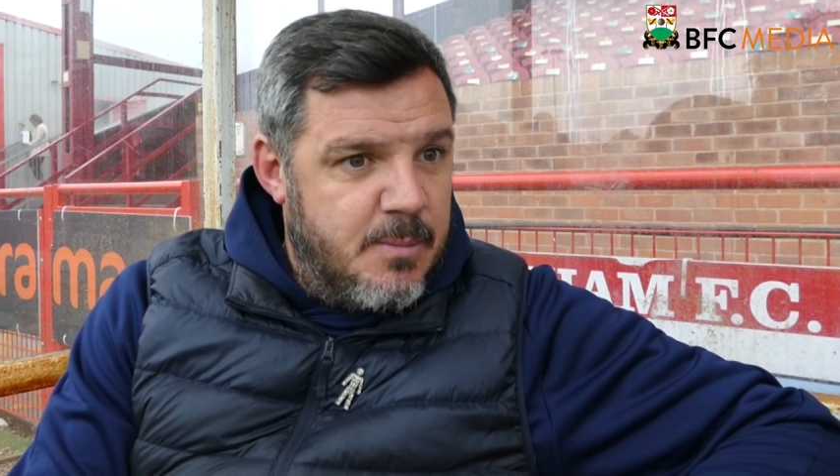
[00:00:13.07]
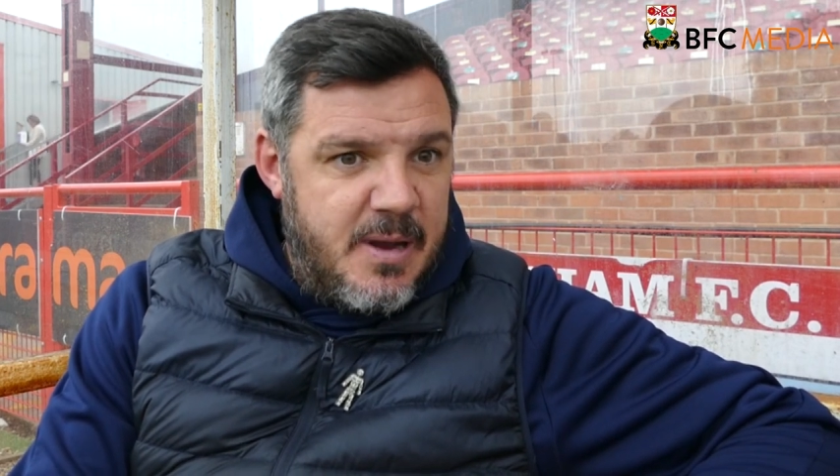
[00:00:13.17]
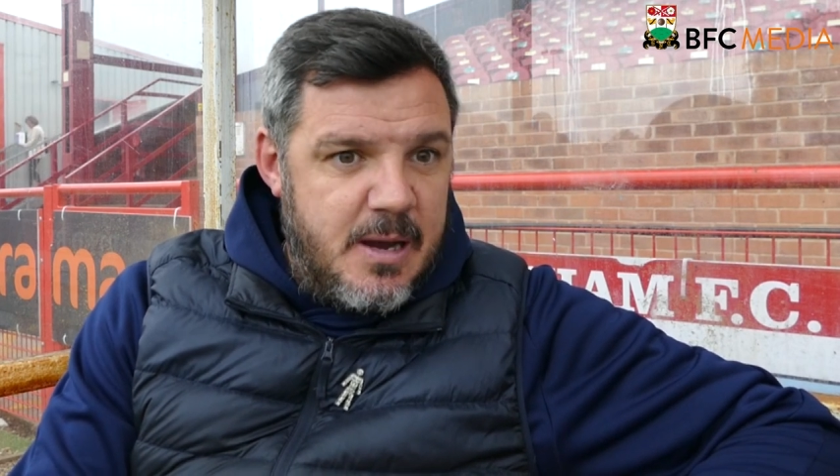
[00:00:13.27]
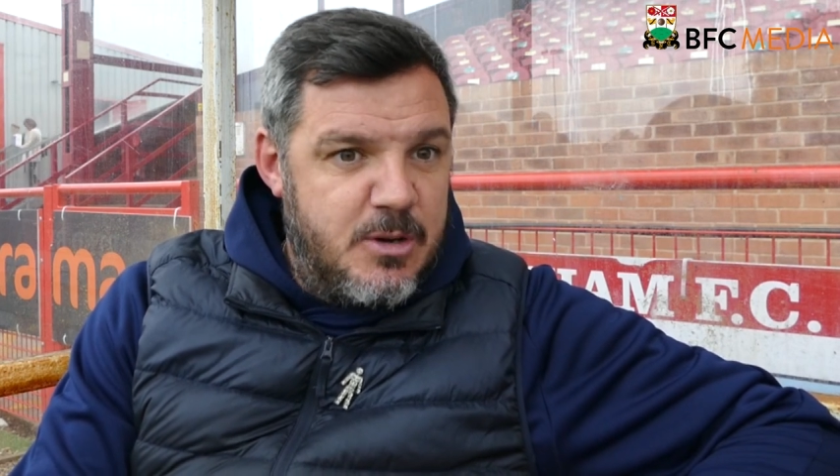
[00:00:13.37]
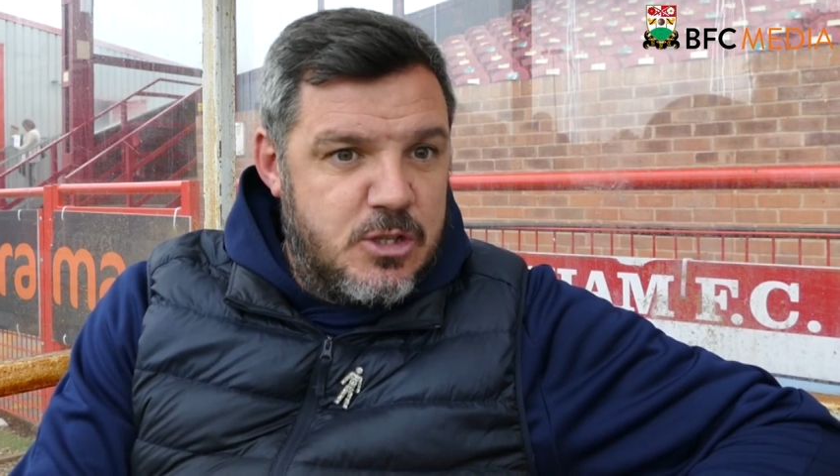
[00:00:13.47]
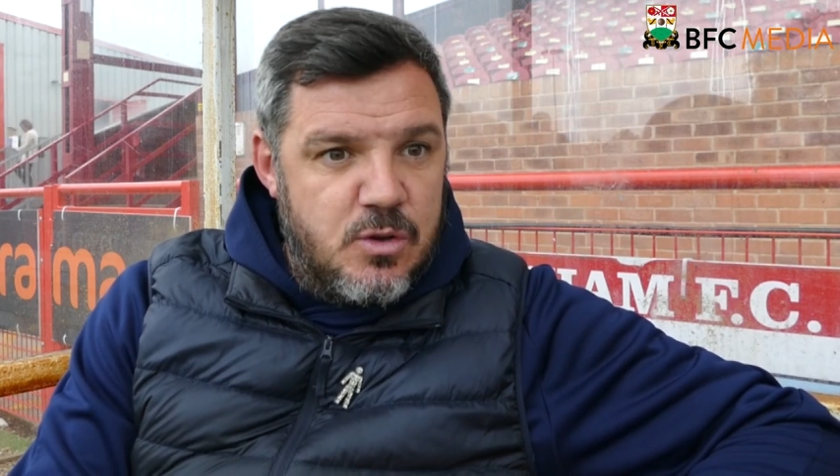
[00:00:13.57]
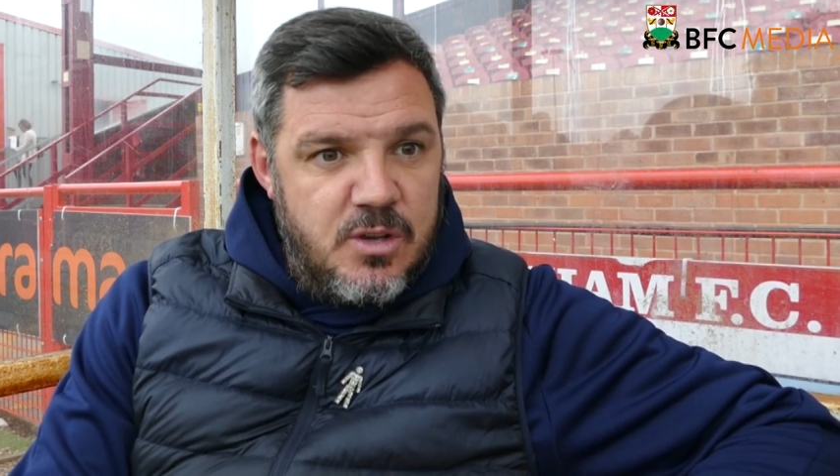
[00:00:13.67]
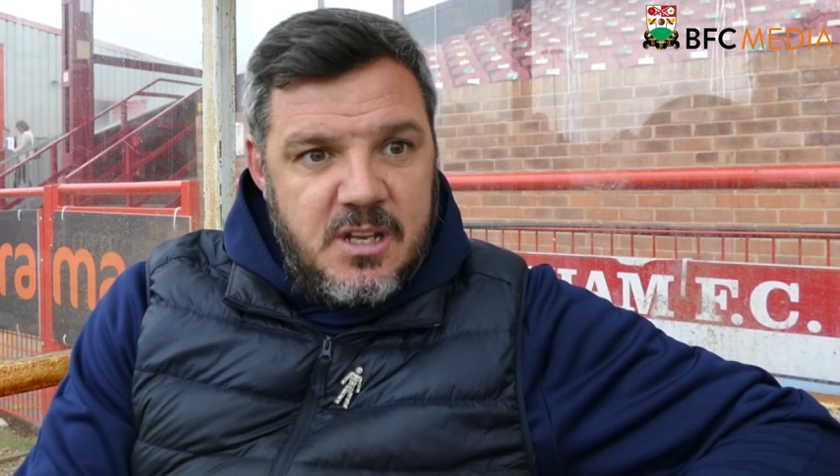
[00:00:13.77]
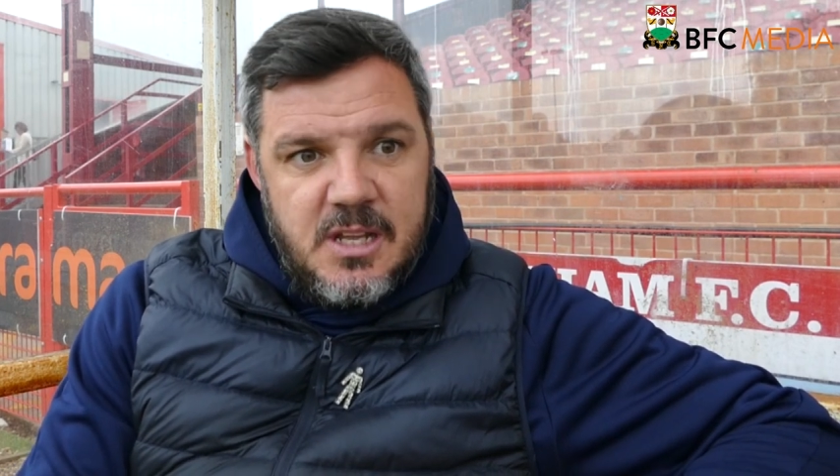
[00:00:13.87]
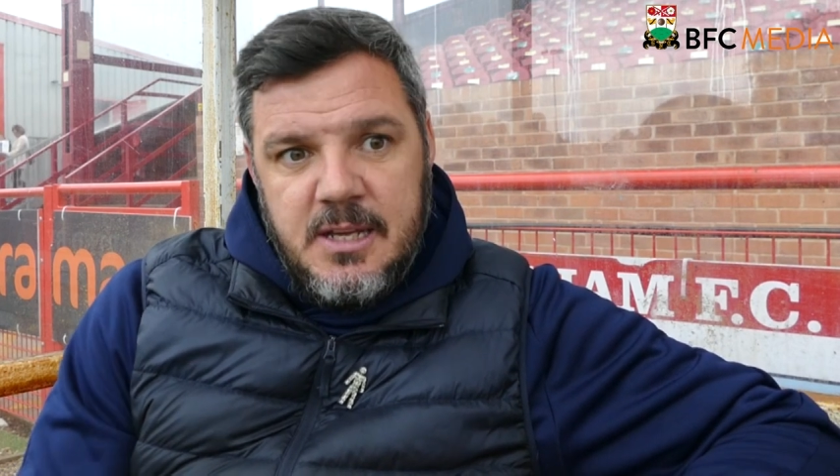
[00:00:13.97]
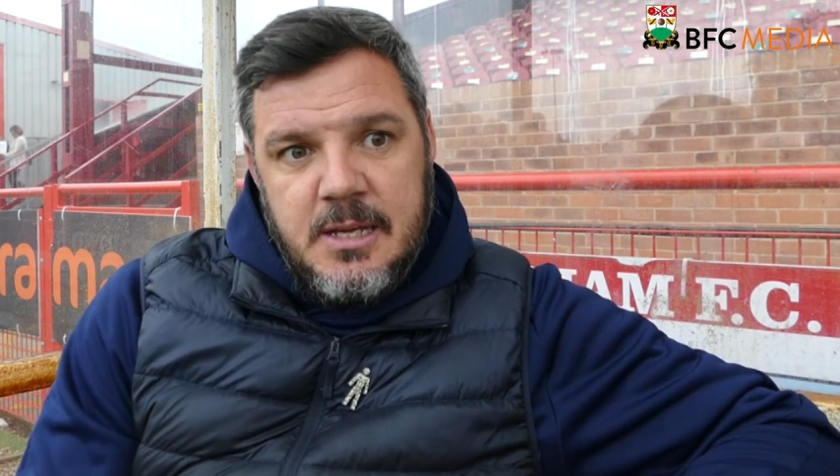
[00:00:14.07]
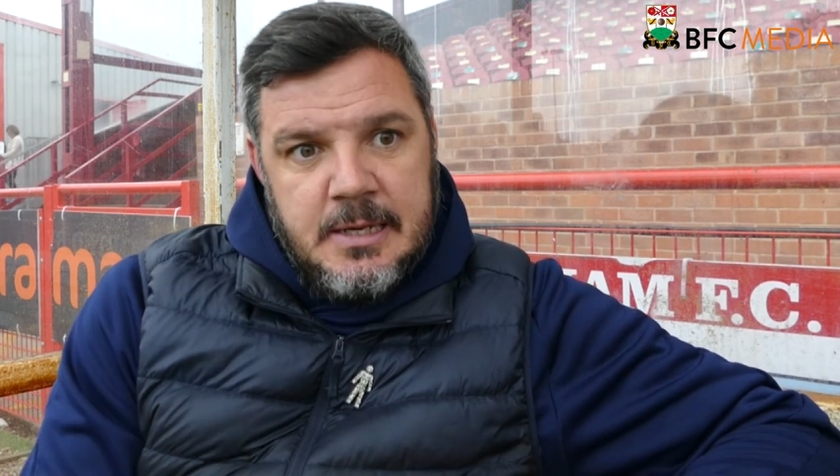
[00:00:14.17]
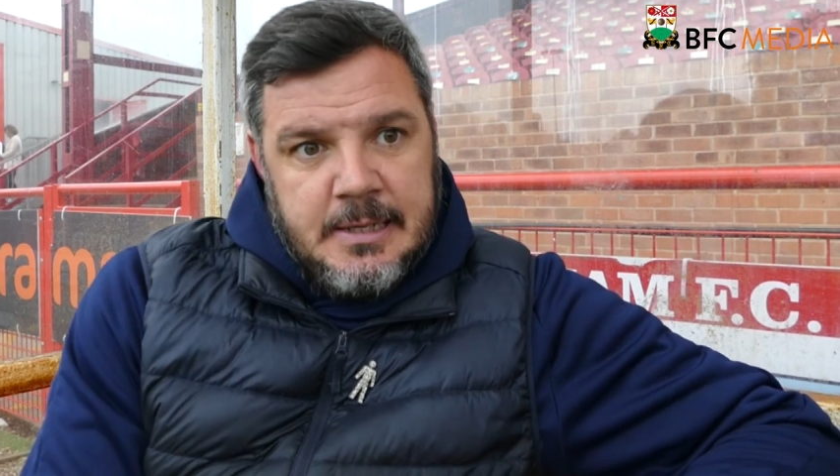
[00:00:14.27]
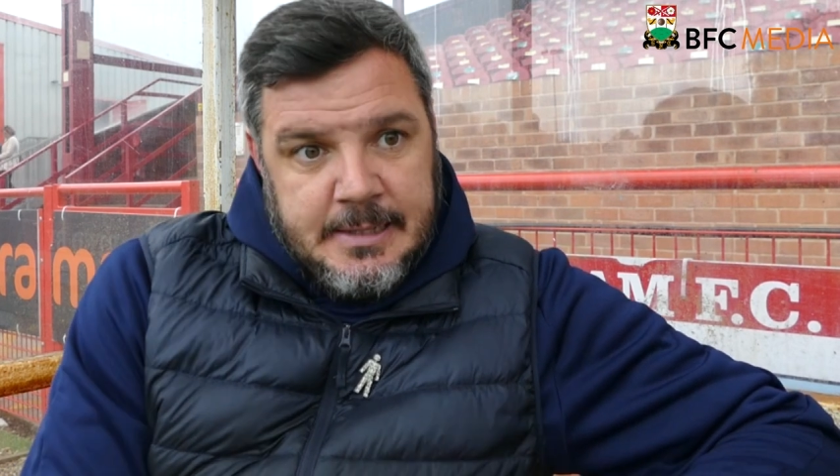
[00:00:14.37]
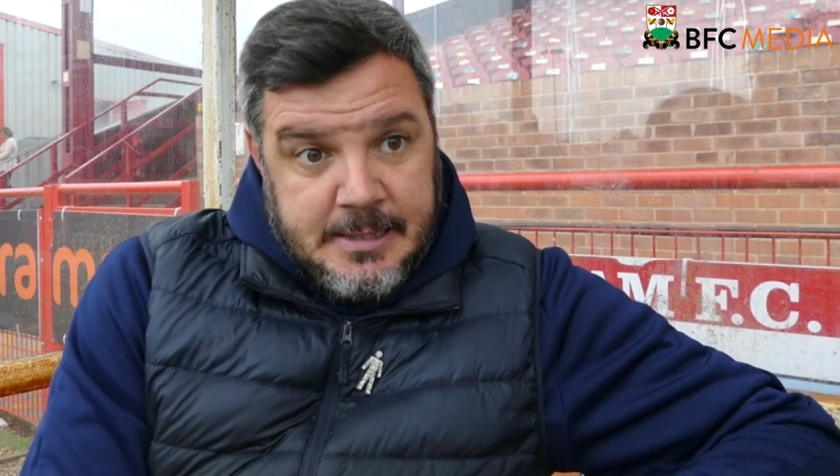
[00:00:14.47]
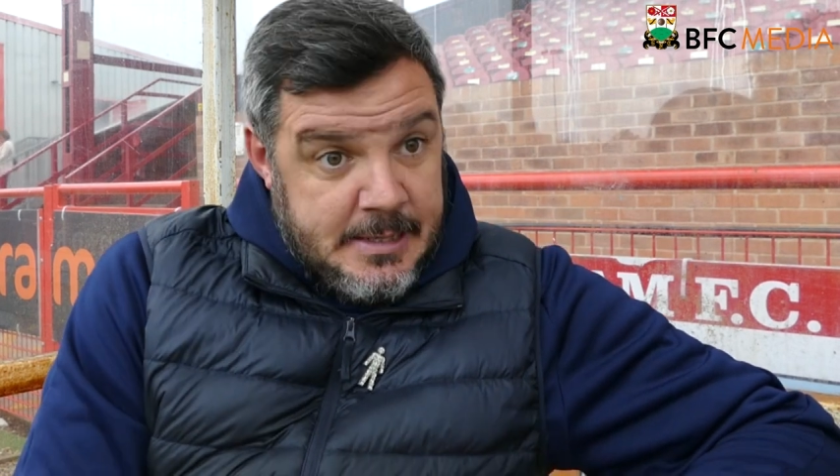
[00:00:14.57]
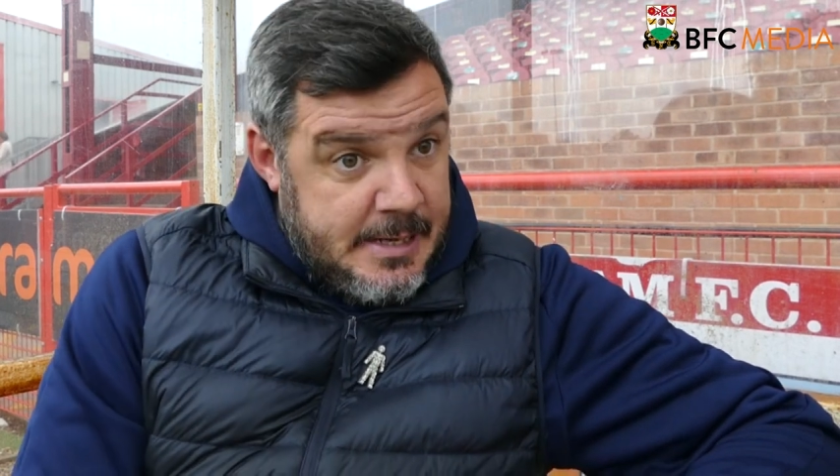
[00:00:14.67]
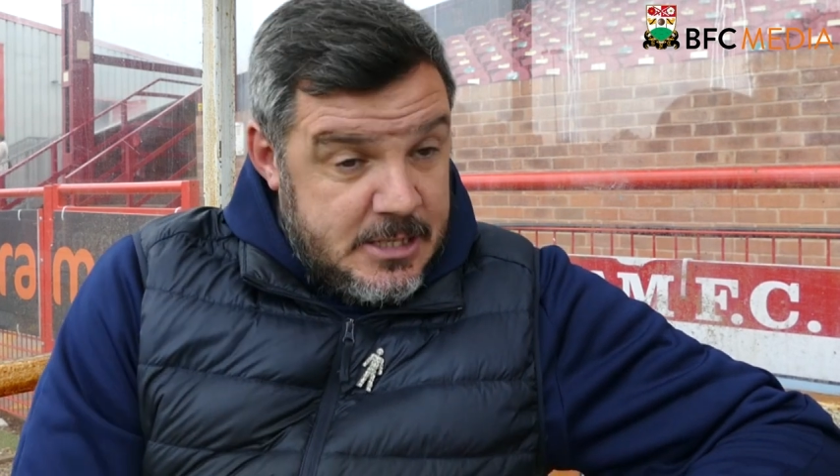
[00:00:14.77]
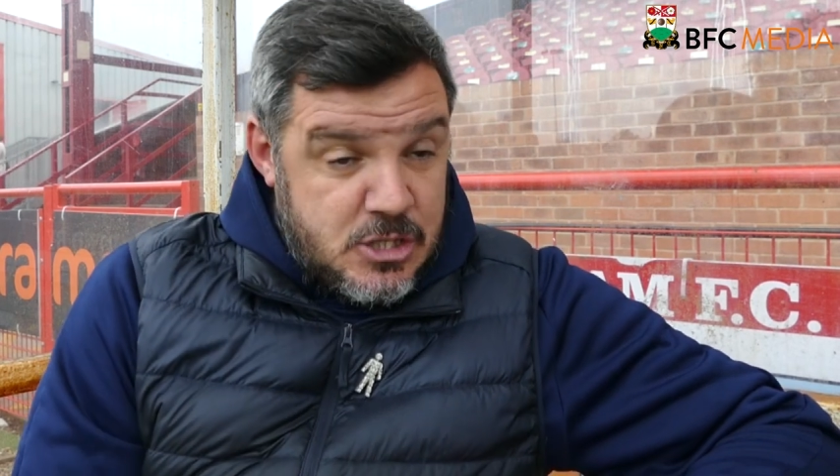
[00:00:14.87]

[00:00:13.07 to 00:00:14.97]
playing with a tight knee, and